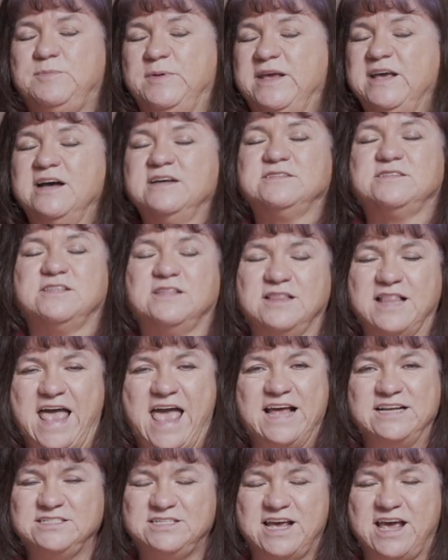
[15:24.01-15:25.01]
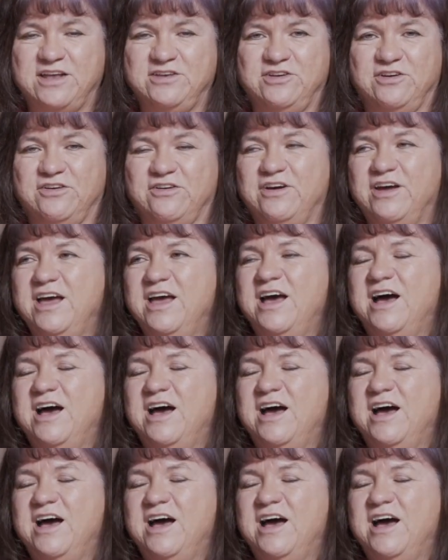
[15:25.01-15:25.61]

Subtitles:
because of the land tenure,